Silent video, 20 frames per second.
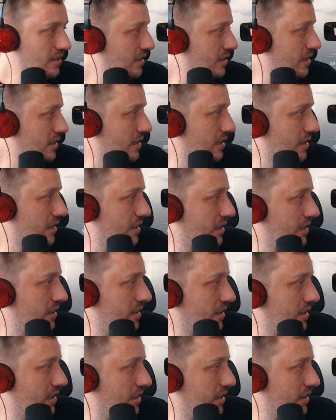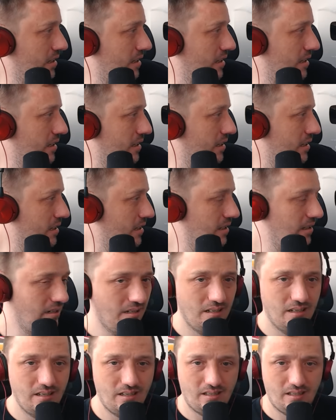
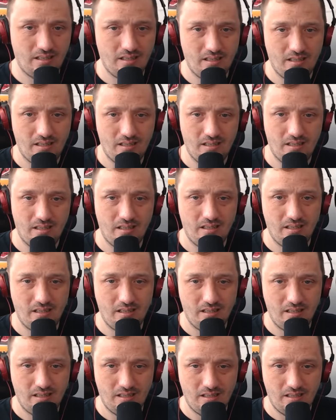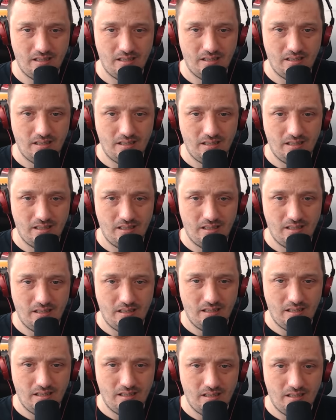
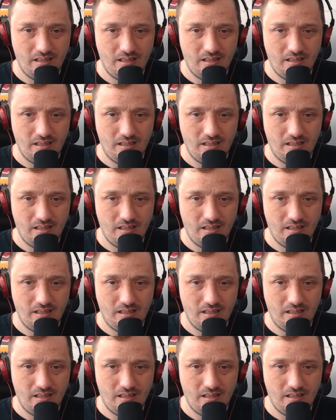No words are spoken by the person on screen.